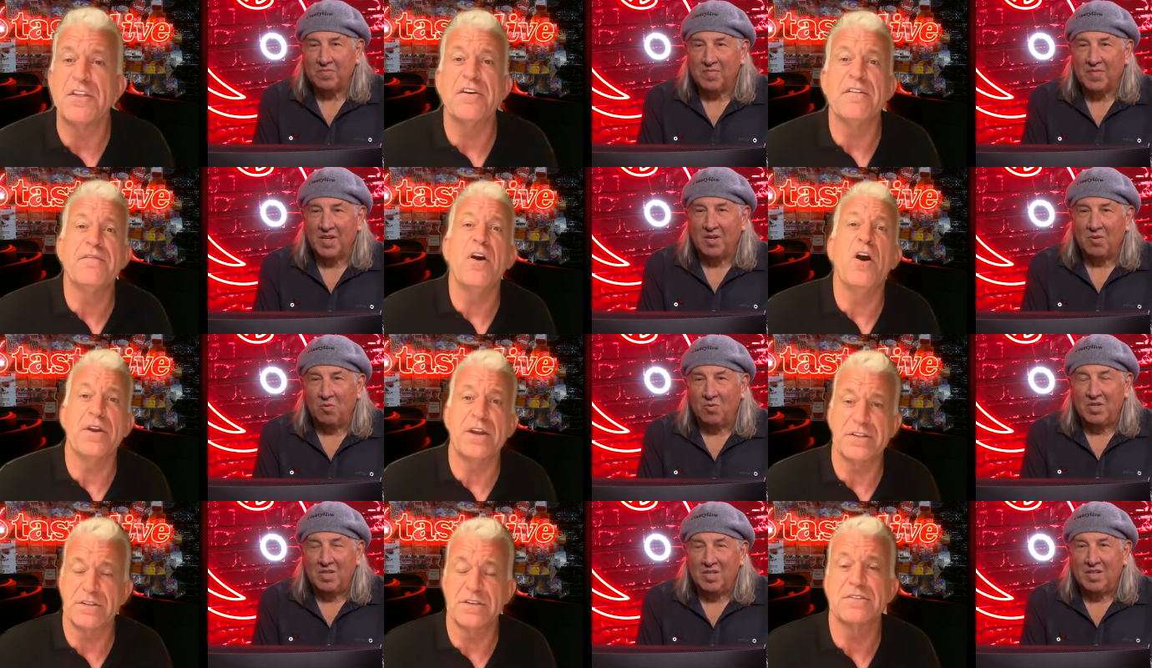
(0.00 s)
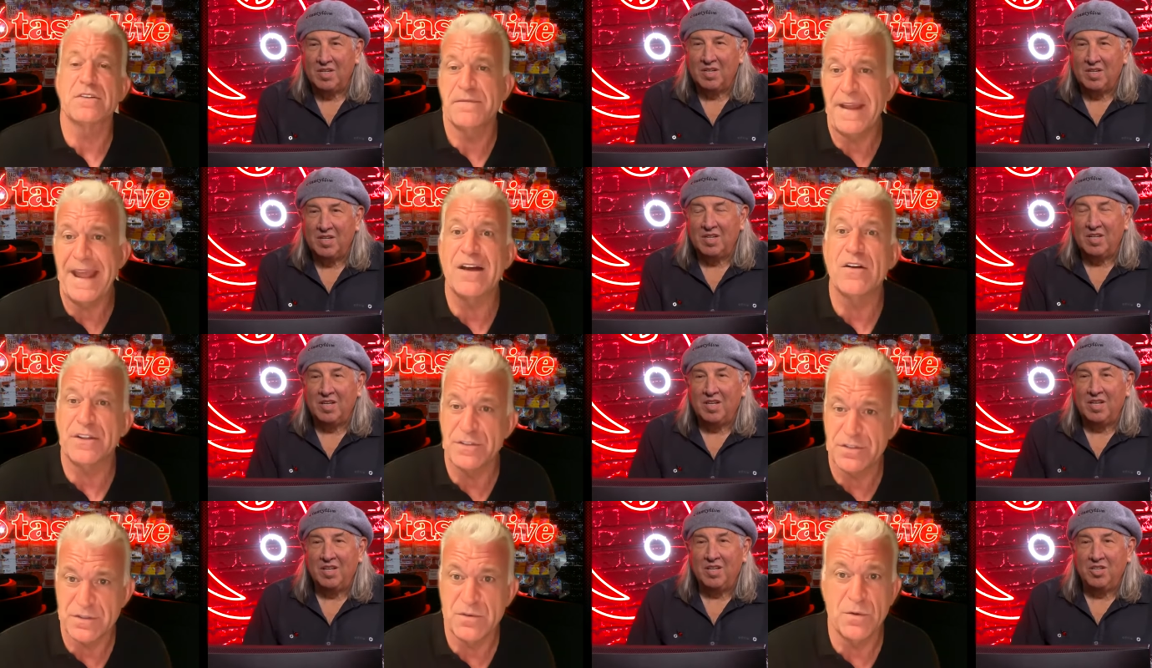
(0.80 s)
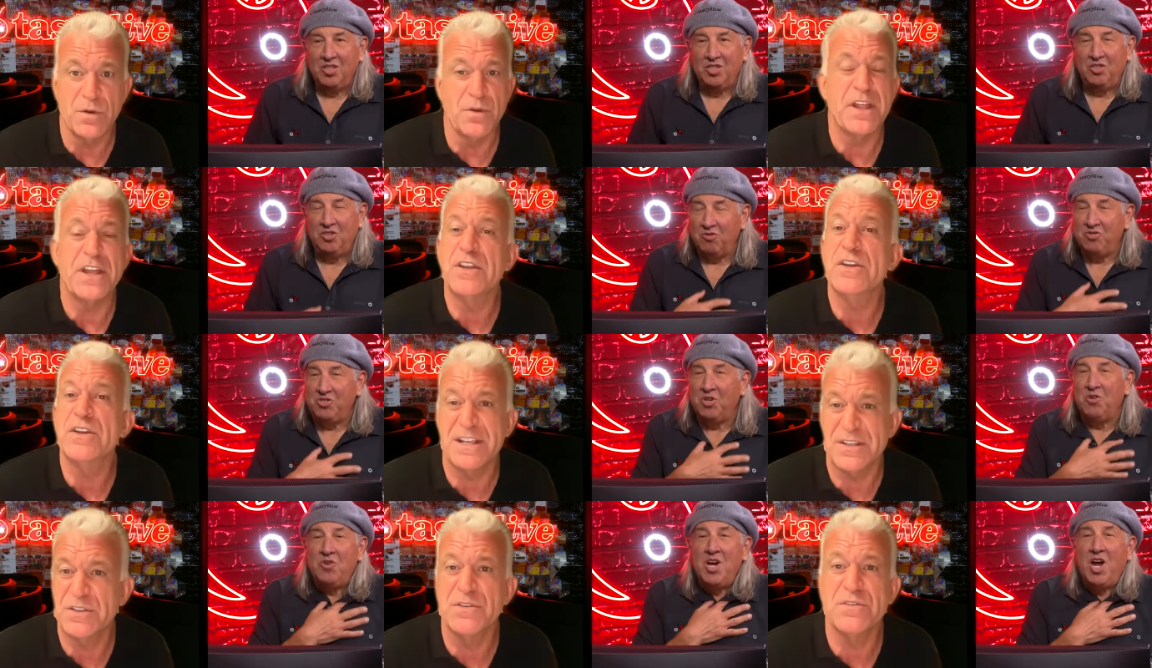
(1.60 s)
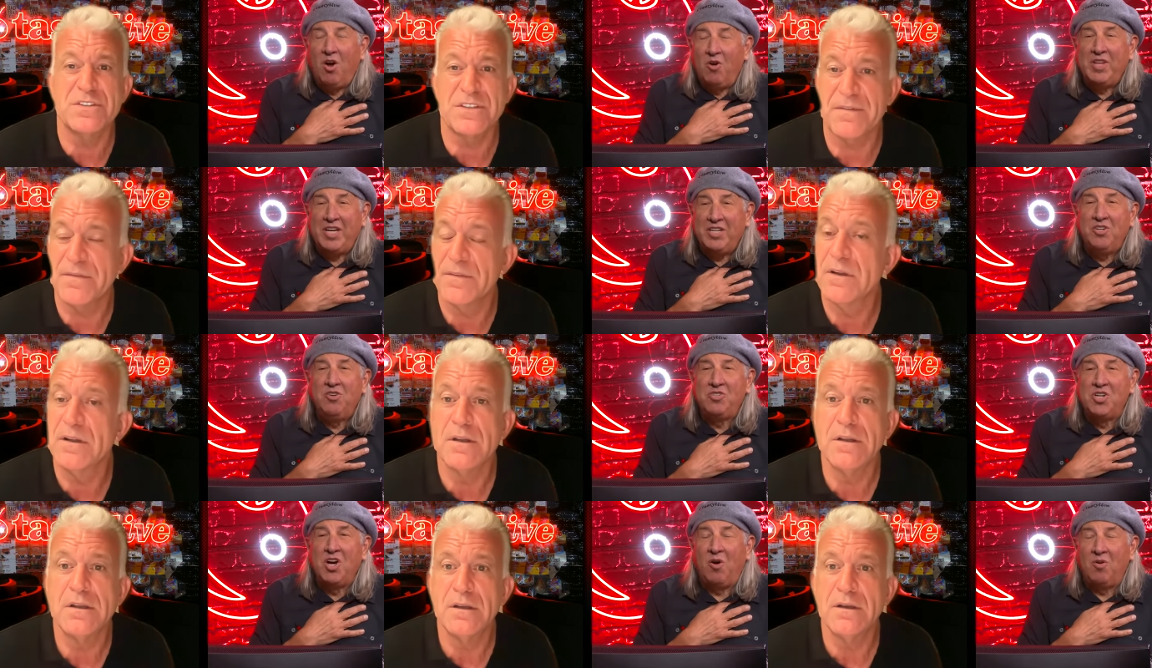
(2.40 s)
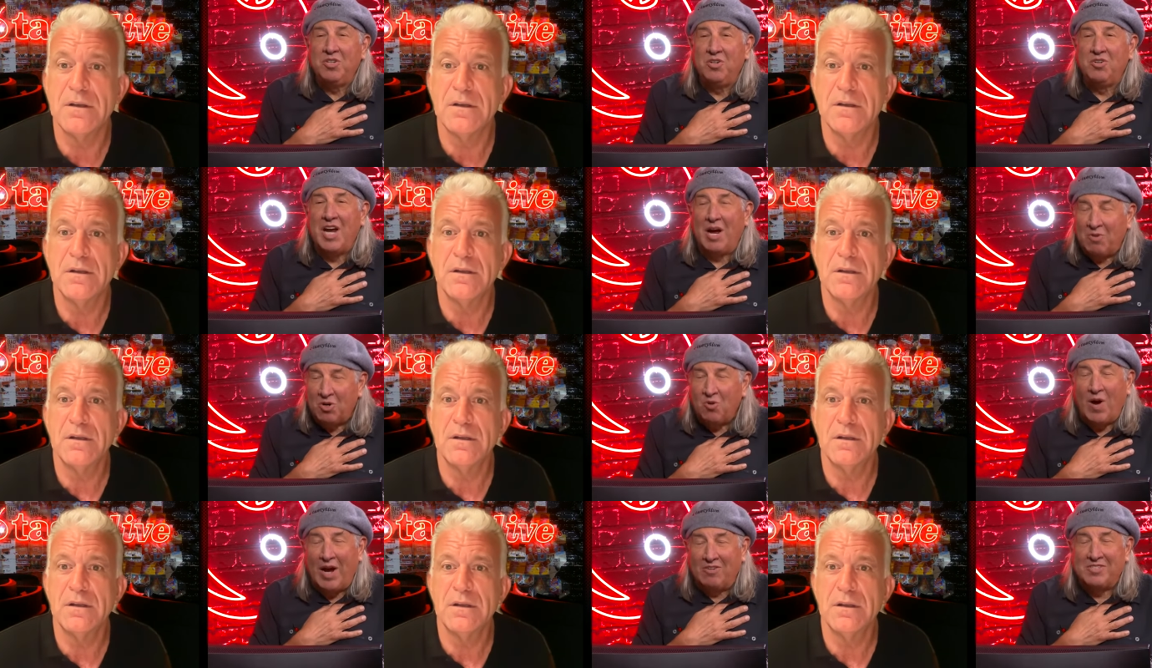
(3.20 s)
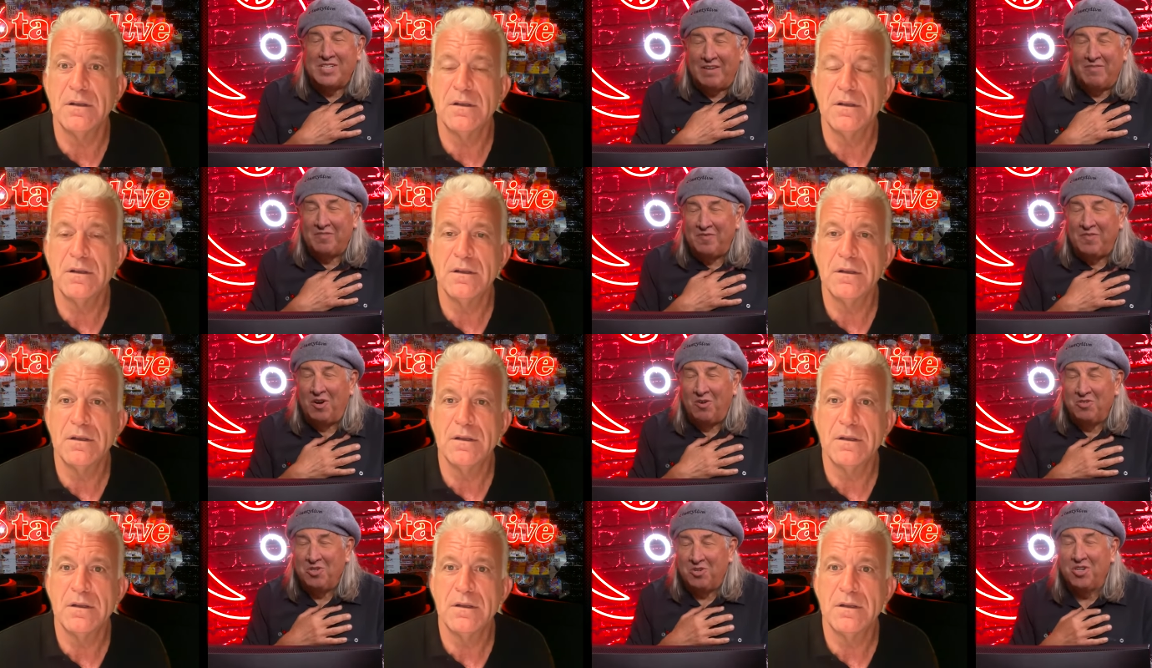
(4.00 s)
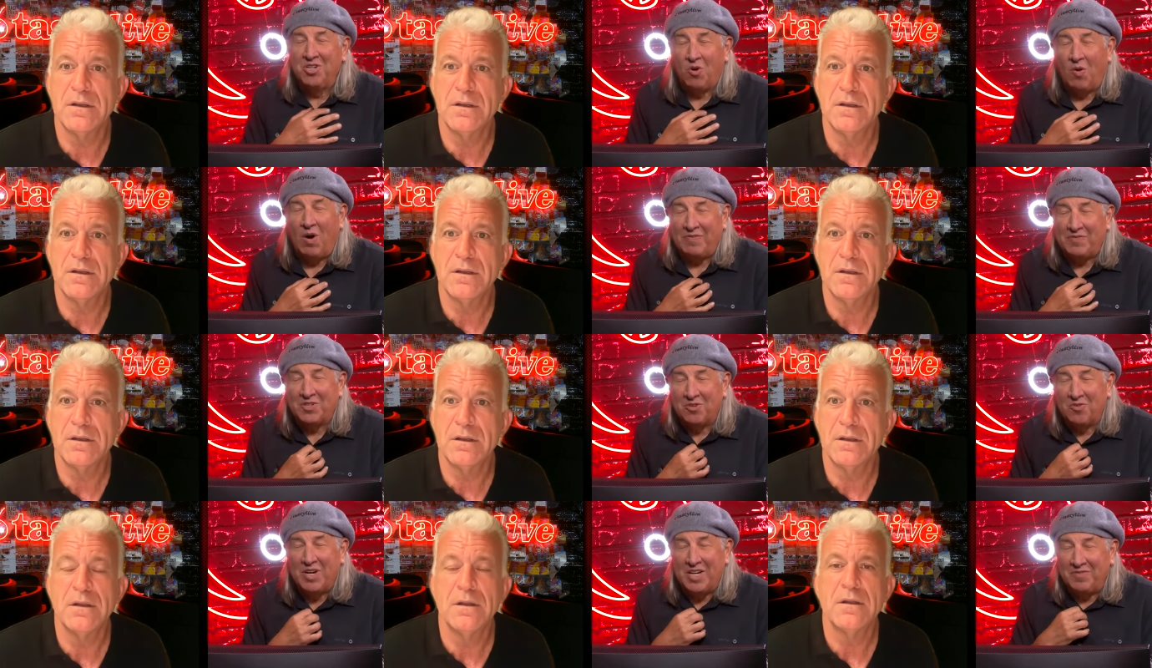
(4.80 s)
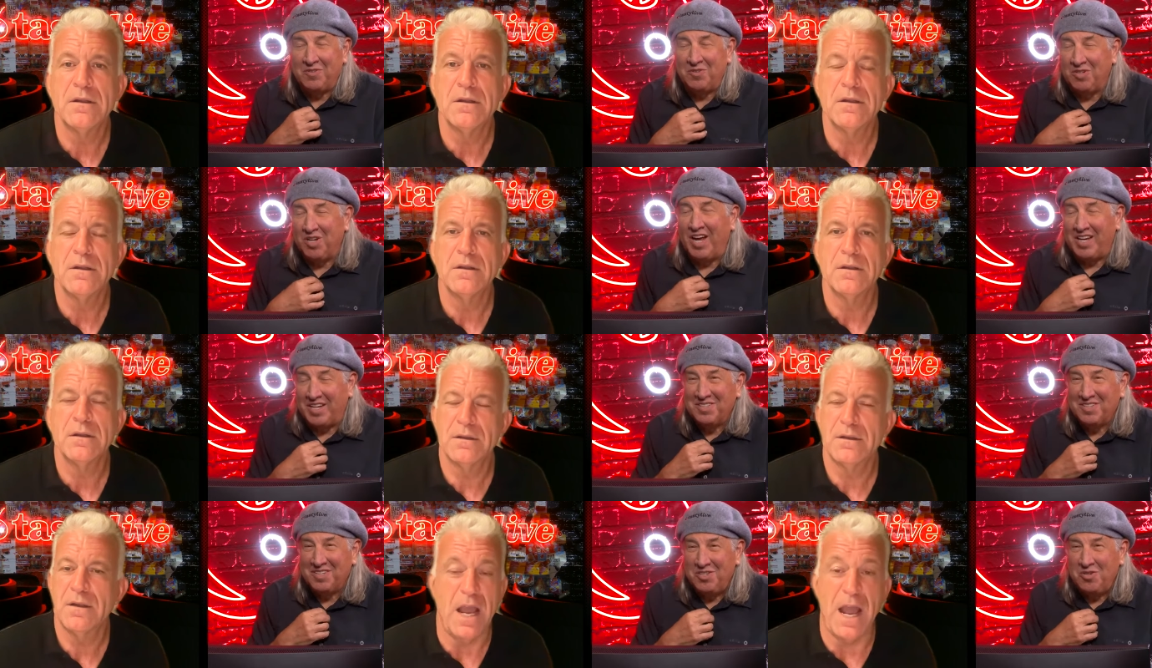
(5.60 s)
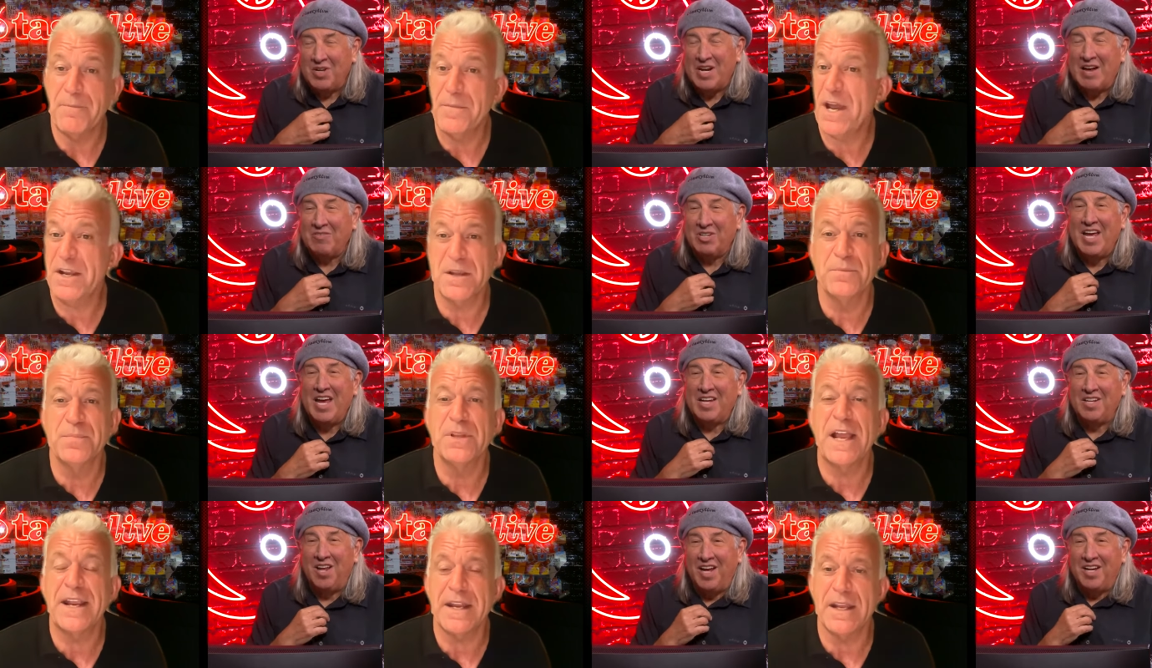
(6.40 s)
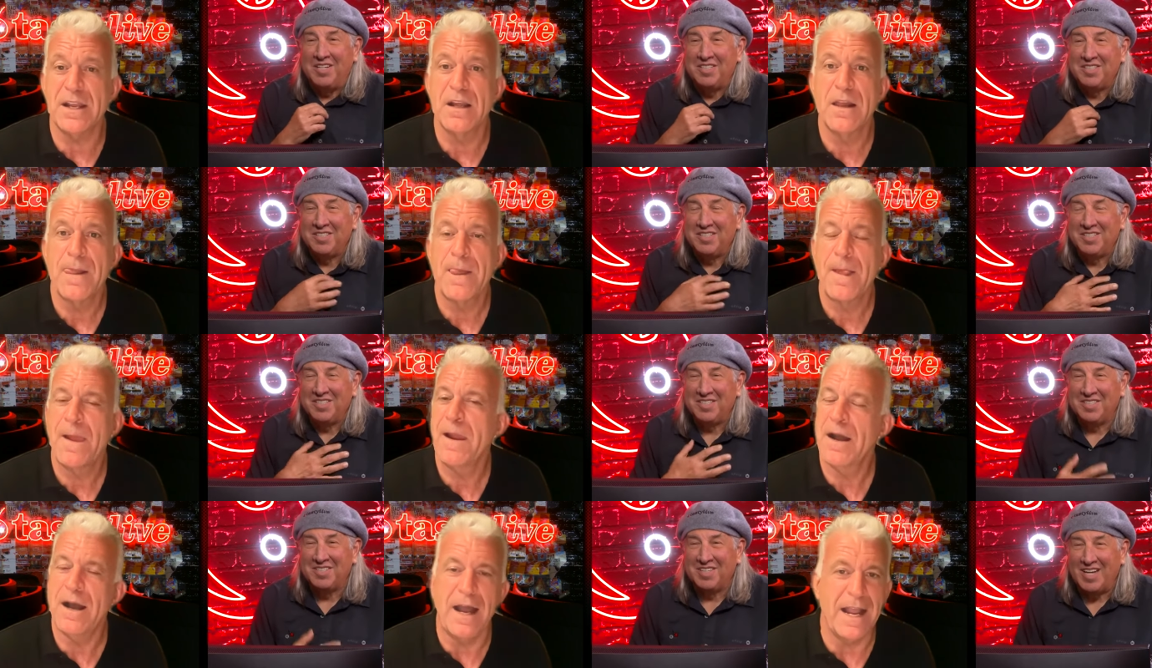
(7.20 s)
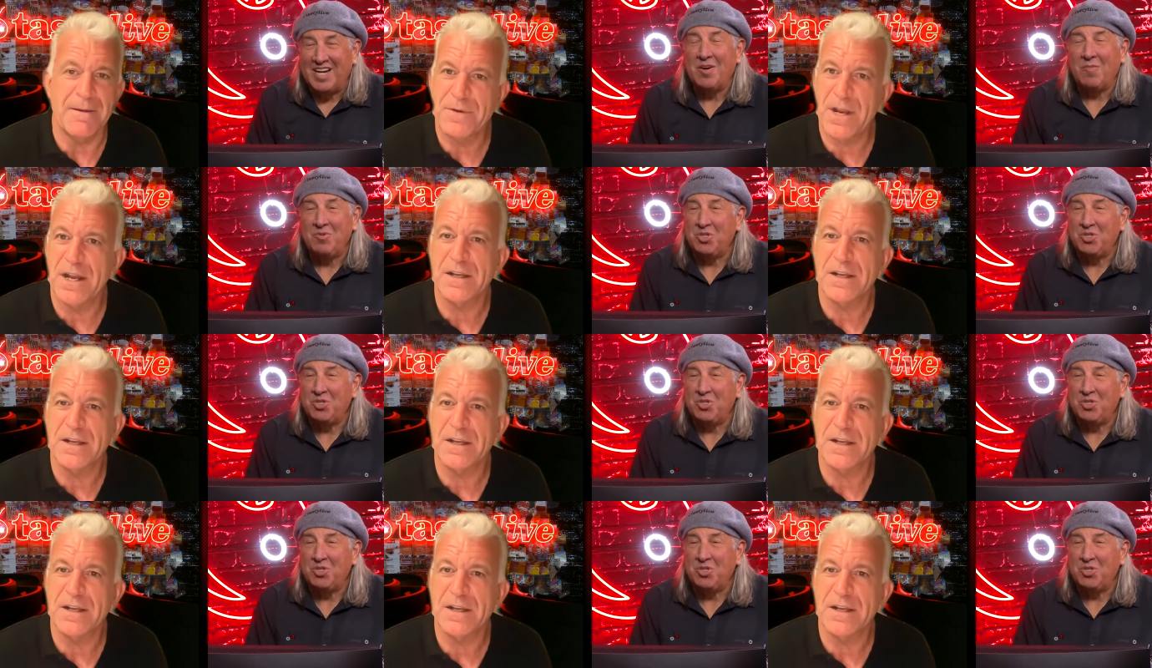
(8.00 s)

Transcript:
Speaker 1: that the phone is a surveillance you tool do that know
Speaker 2: that you to- don't you're not required to have a phone you can go off the grid if you'd like you could have I'm a landline I know, but i you